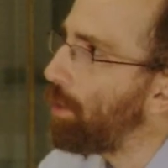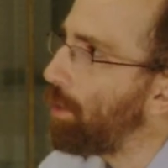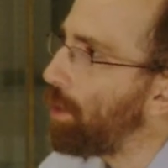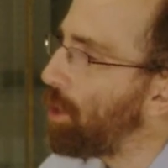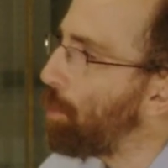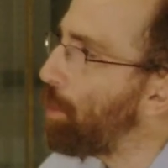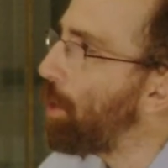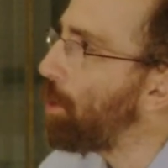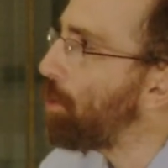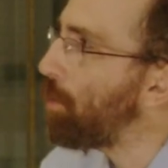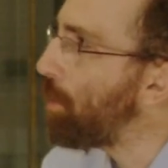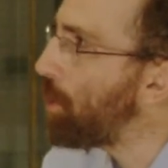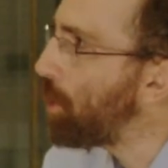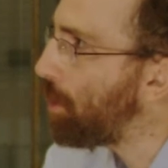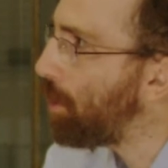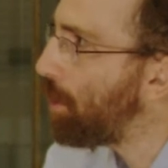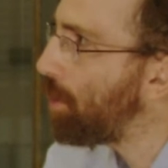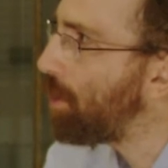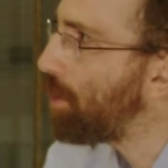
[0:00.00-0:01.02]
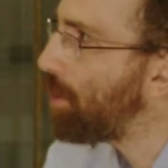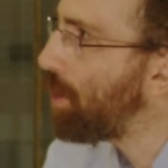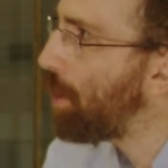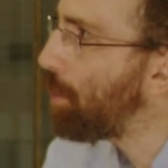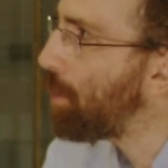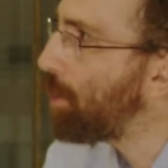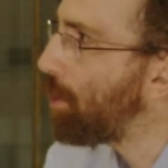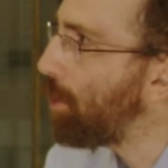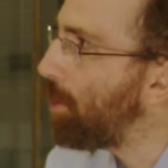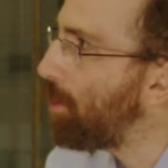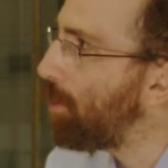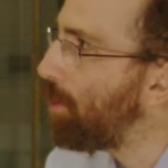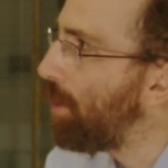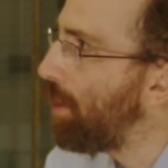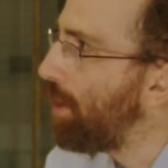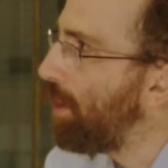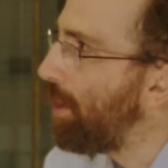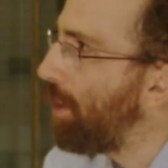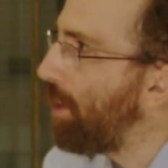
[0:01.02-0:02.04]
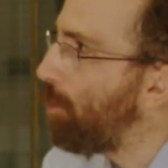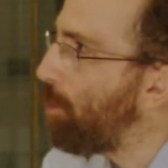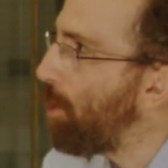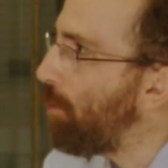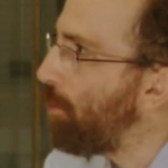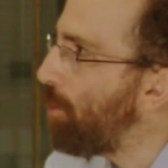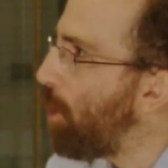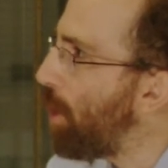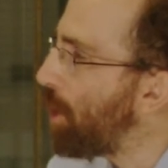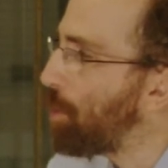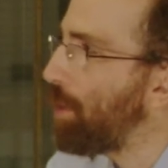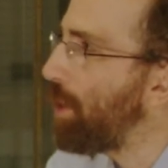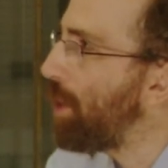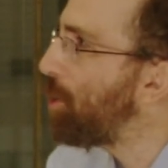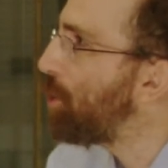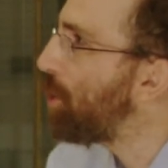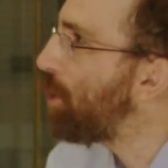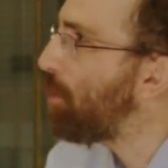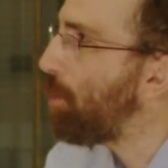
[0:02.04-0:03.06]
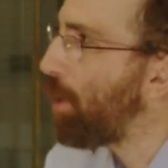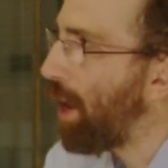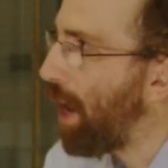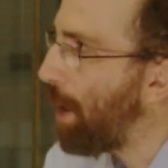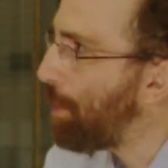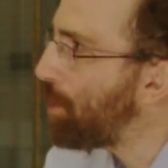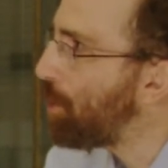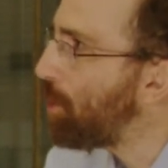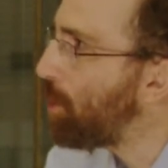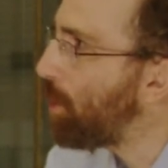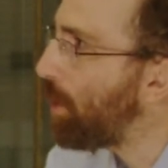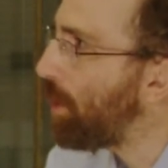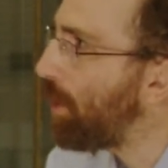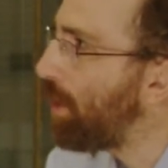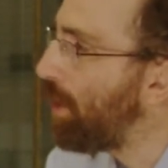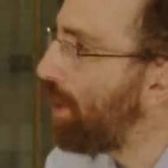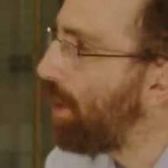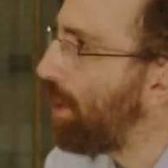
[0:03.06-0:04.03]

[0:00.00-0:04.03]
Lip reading: disappears from the series in this episode with no explanation of what happens to her.